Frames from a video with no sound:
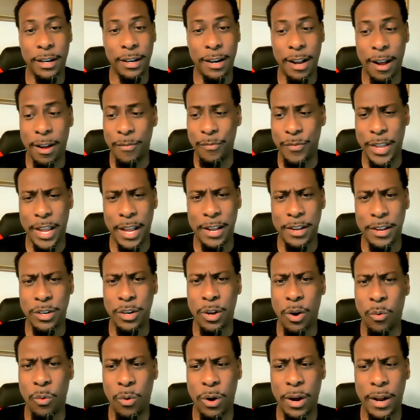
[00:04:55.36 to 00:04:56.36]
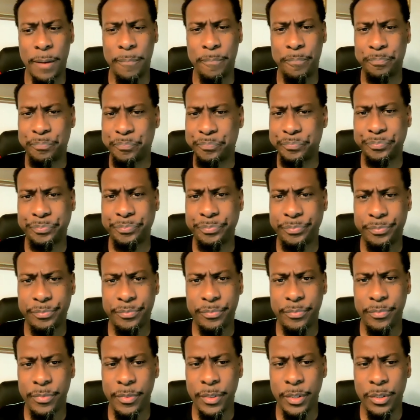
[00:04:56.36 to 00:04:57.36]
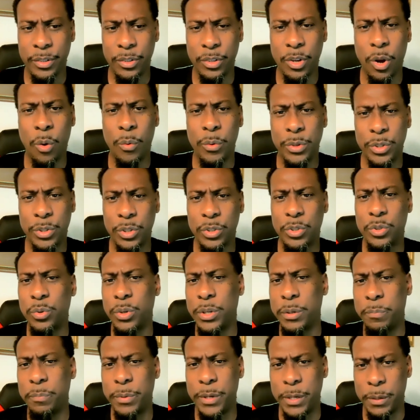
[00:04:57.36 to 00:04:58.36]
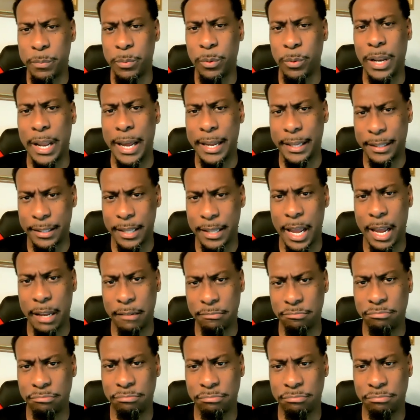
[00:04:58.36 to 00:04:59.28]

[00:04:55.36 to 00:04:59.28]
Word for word: it out that you know what, no one should treat people like that.